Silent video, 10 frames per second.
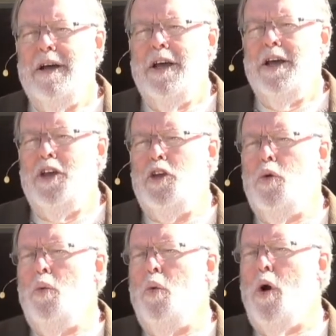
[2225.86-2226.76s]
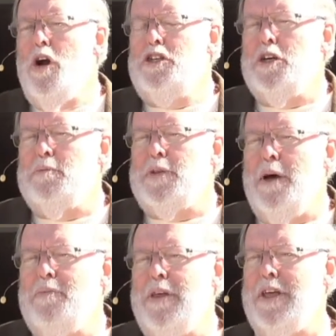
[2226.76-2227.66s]
You worship
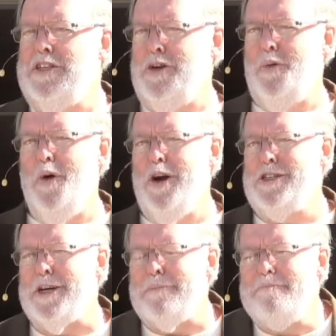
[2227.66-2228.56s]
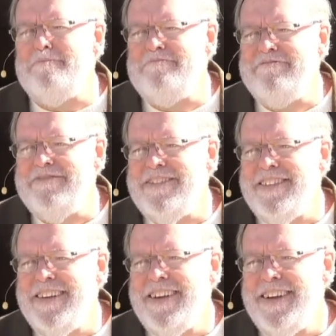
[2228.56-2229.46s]
something that you worship.
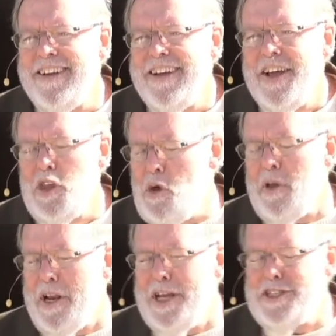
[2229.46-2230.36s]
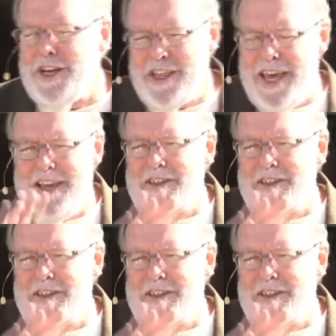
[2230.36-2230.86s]
You listen, think of this